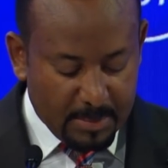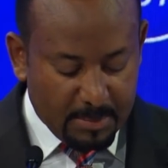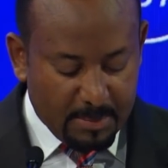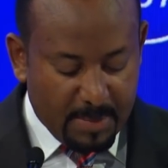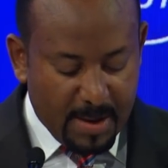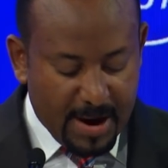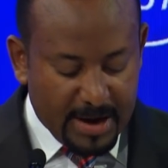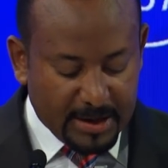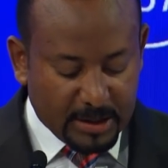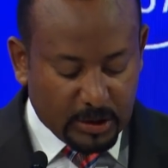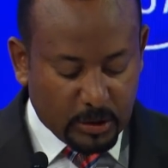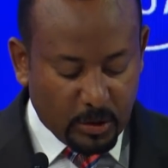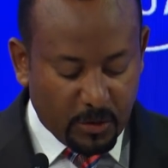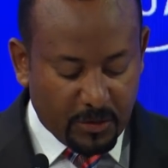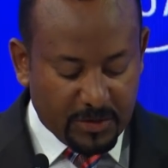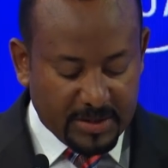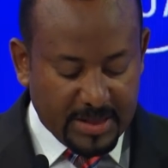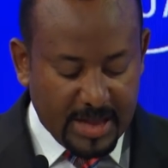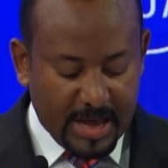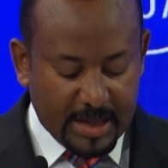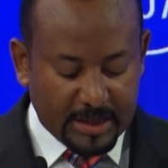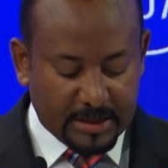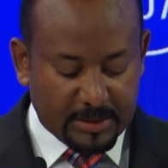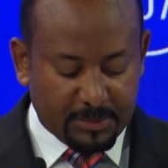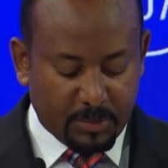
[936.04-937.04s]
Part of
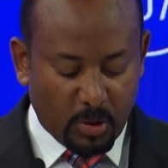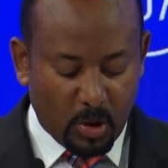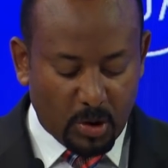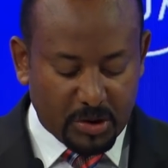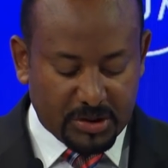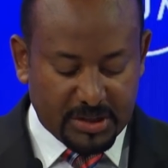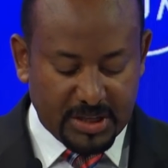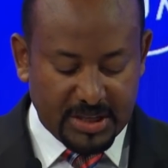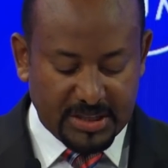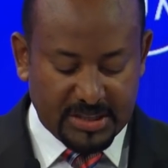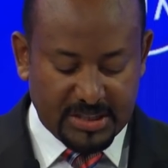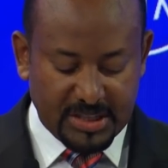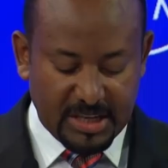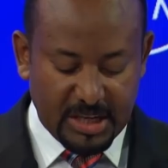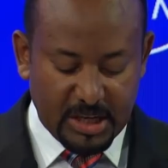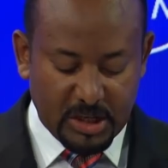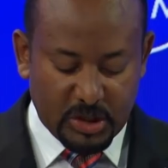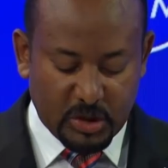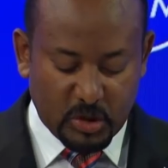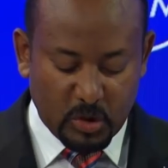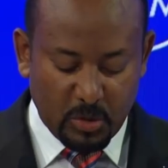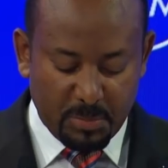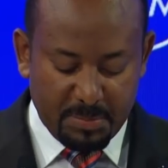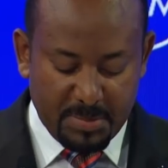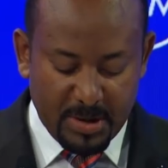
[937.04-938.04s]
that process is
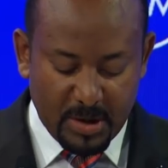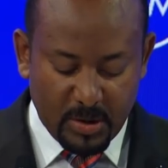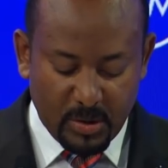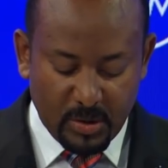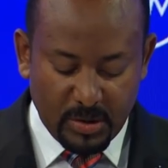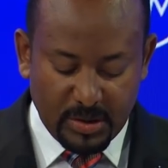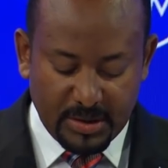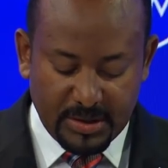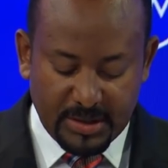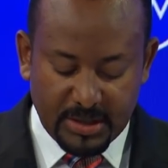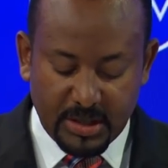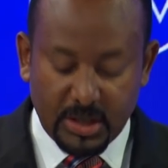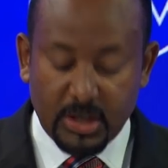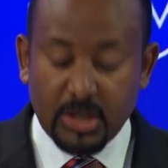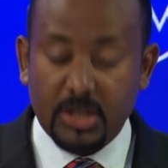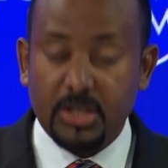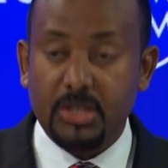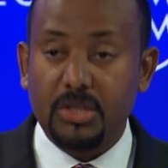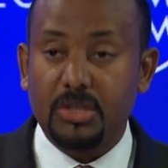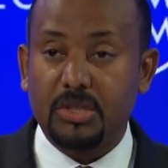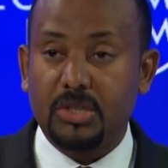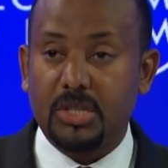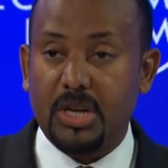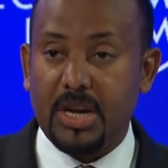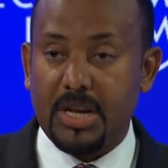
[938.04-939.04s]
to build
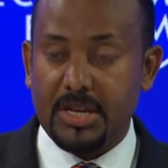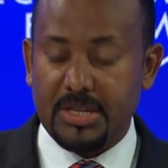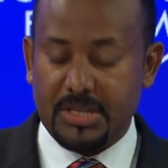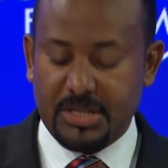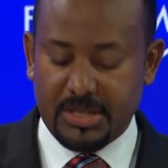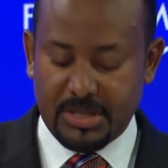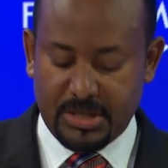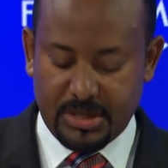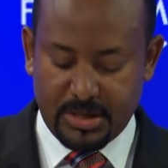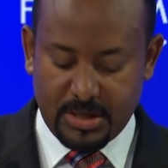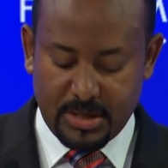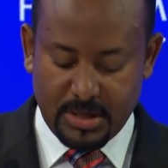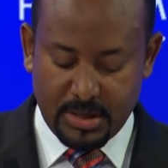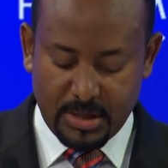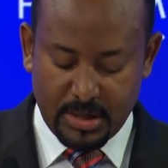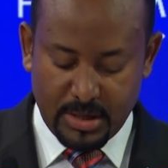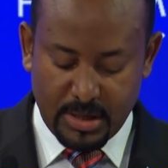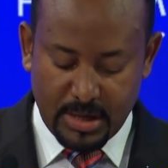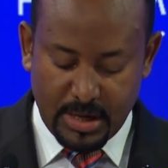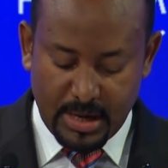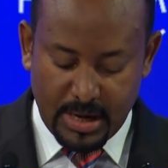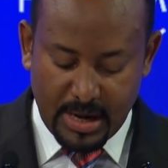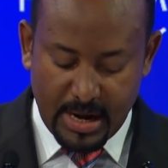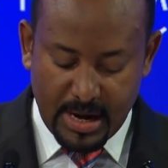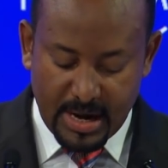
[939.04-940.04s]
trust
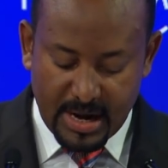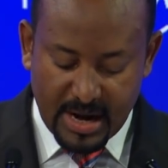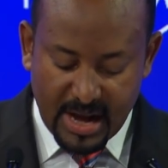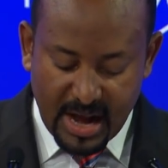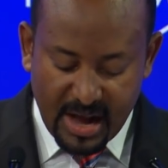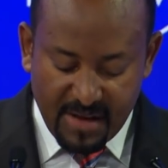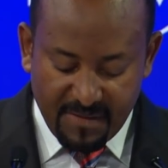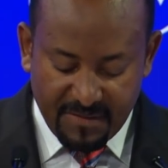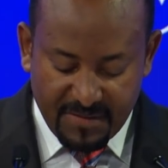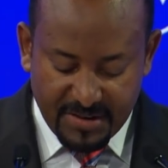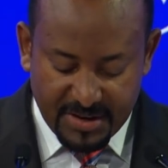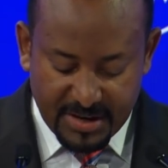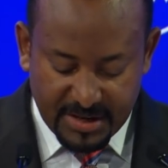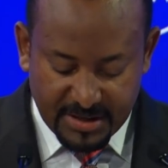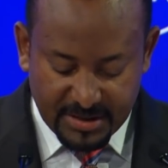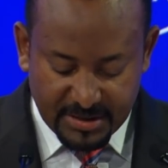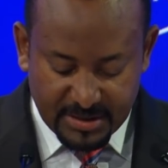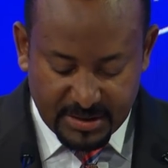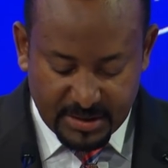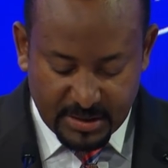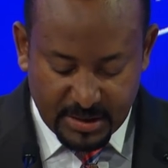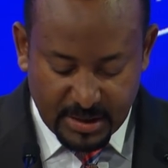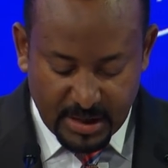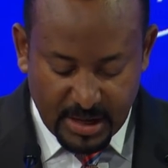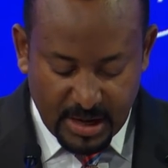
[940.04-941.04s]
and
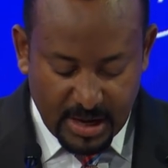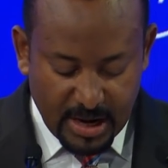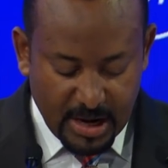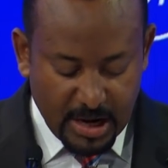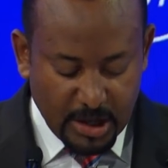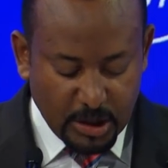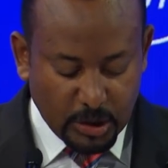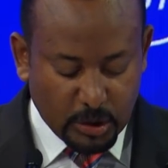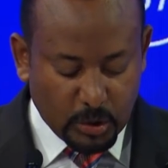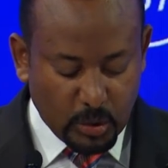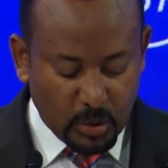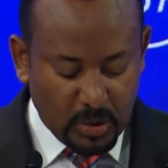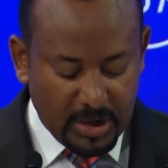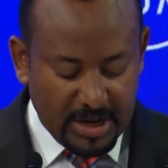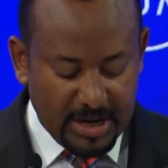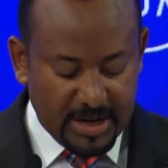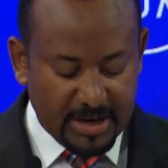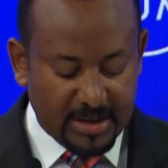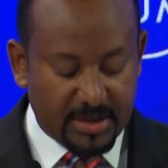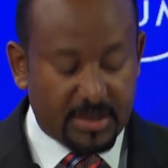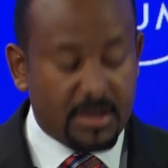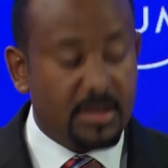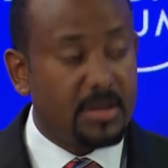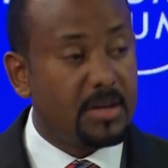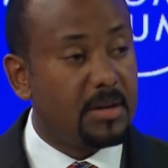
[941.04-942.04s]
confidence and to
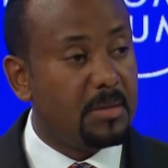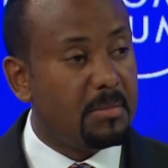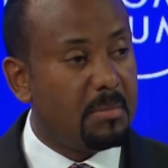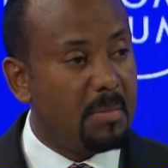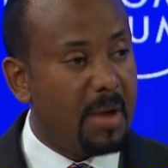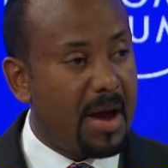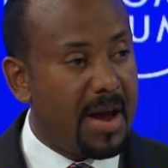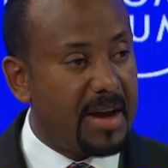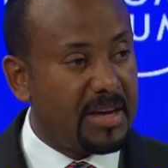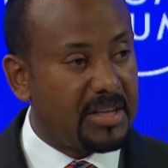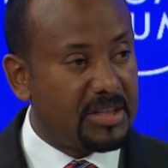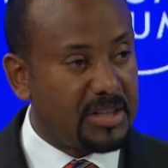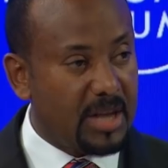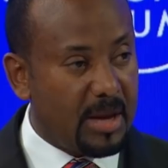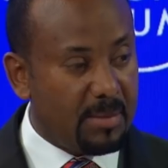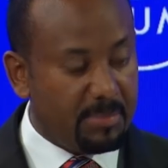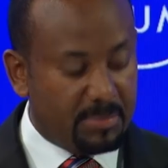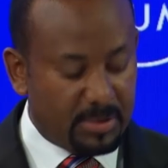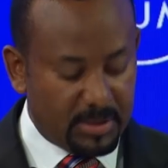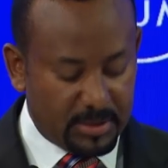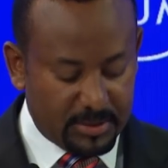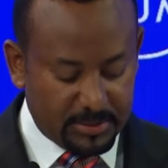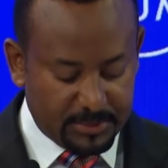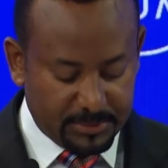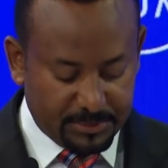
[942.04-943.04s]
lead by
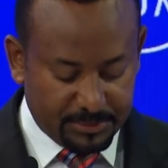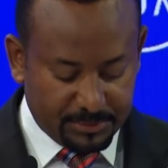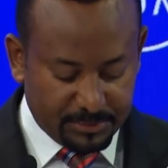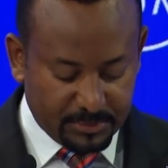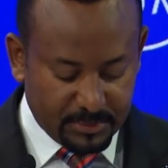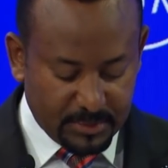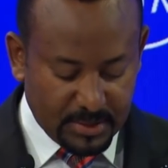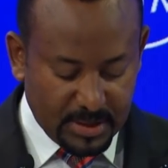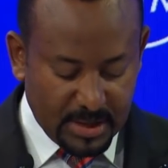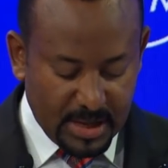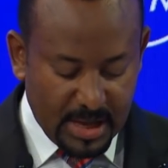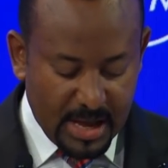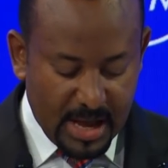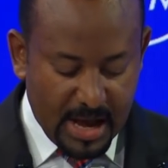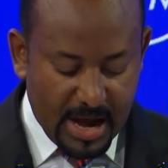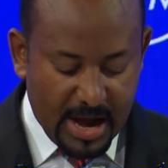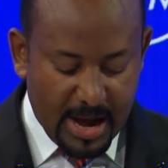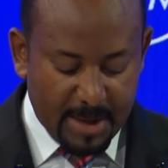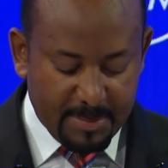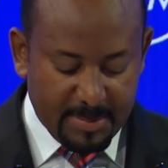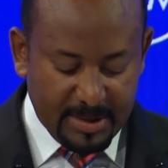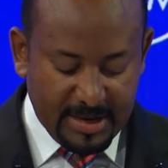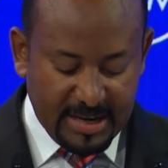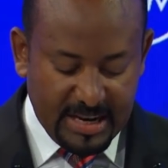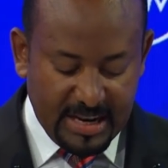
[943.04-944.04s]
example.
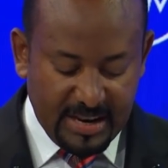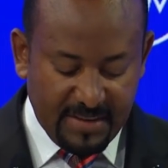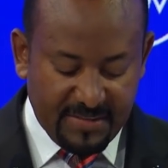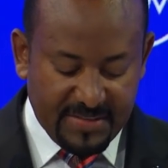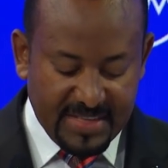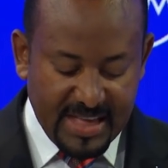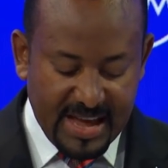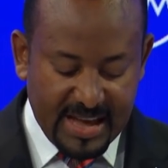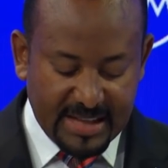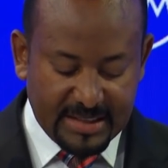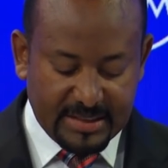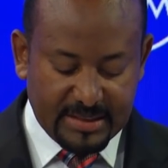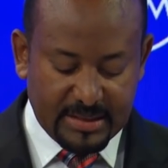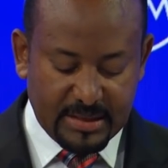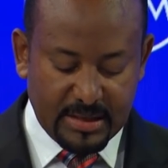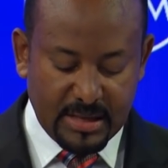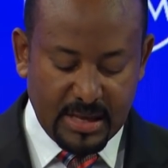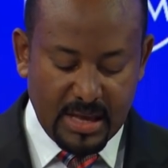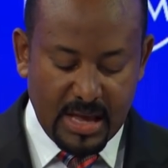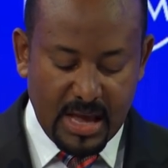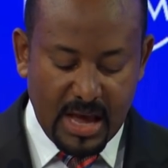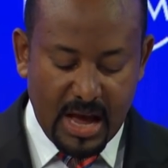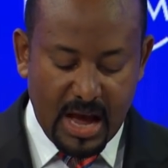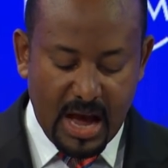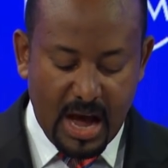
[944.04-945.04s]
I believe that
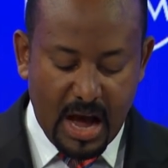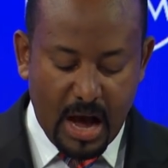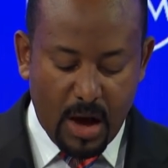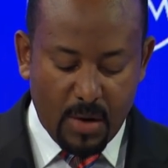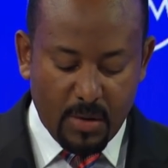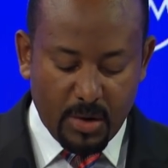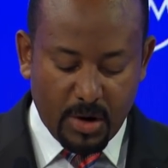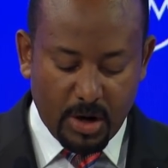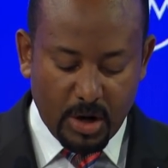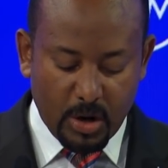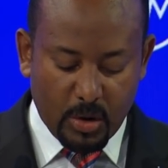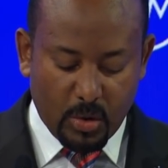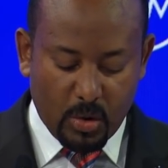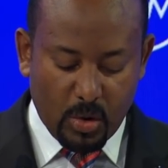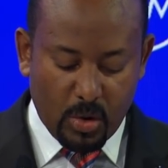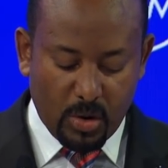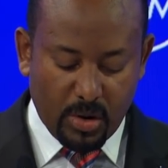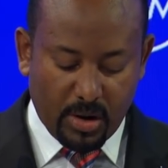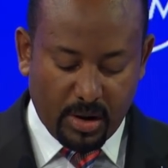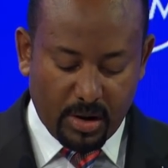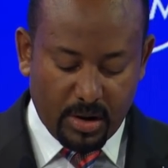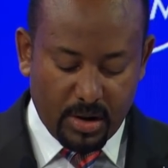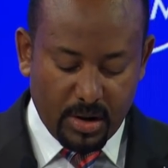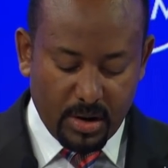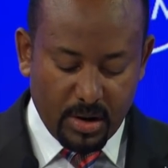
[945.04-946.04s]
our
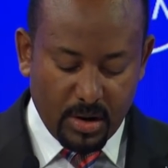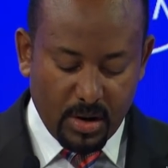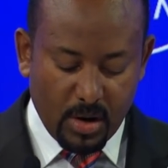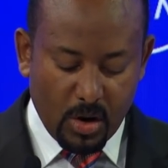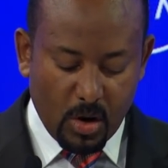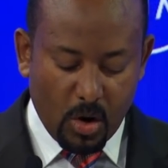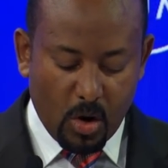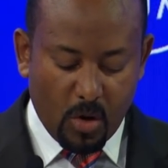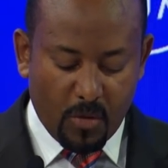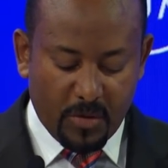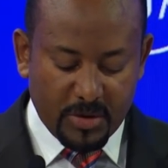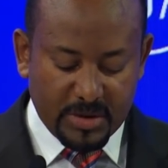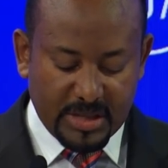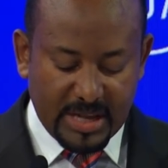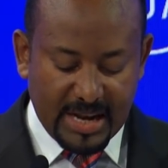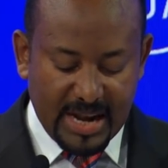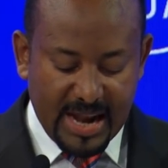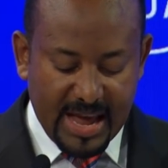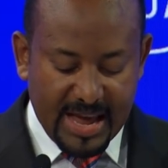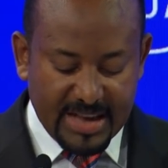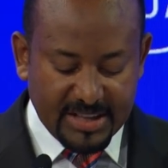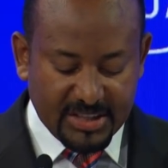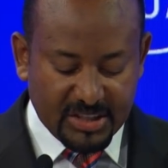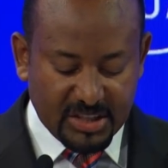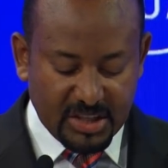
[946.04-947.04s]
record over the
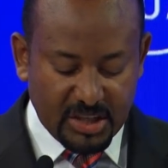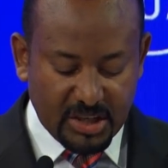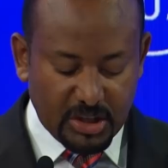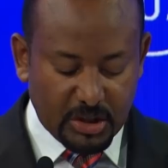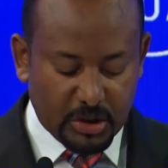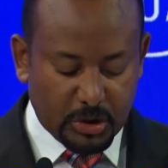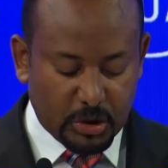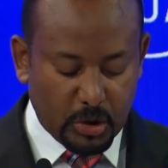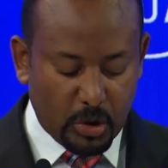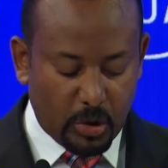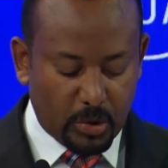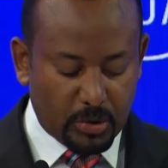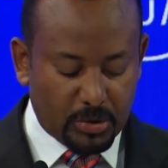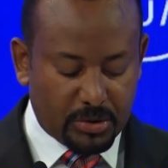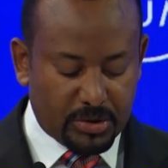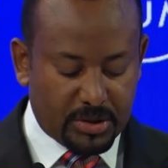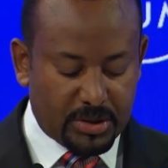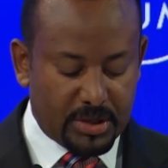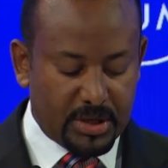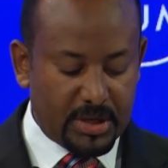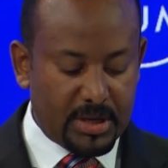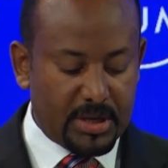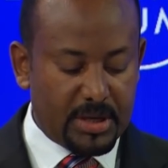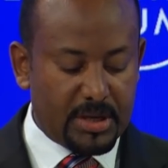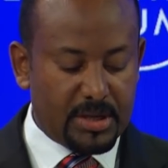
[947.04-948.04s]
last year
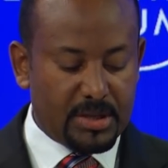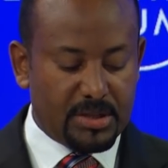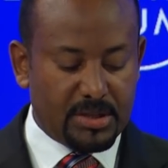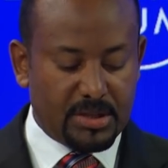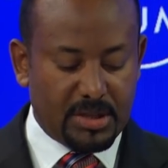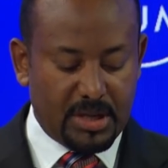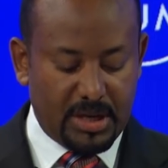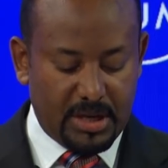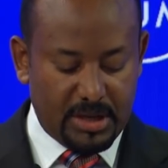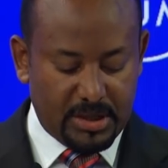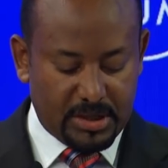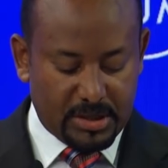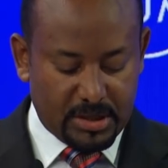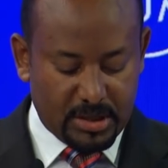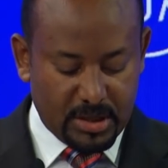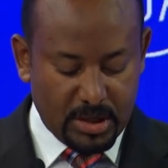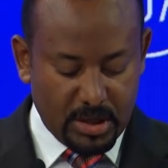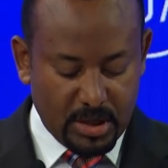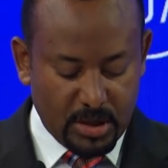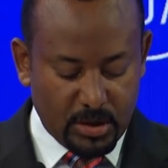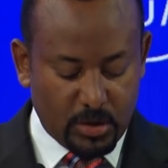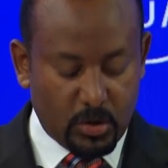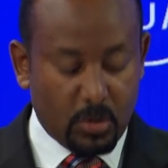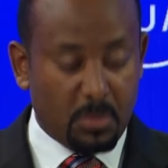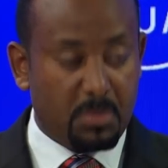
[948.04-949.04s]
shows this
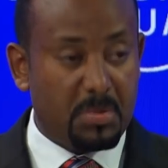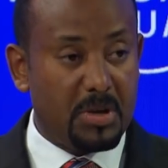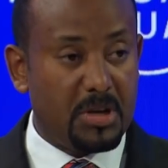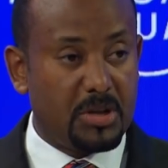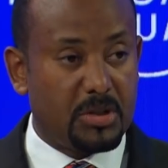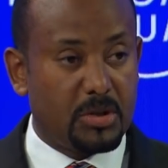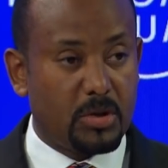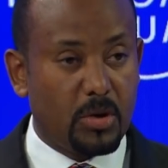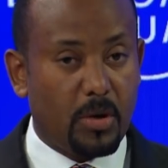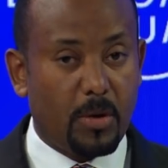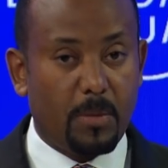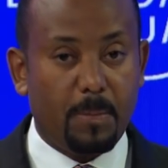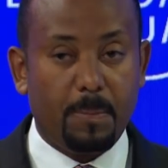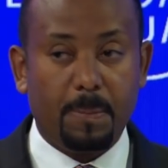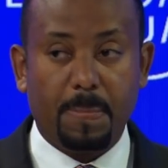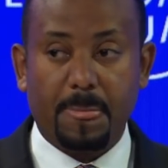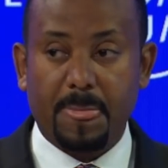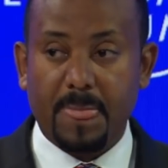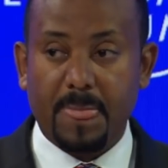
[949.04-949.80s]
to be so.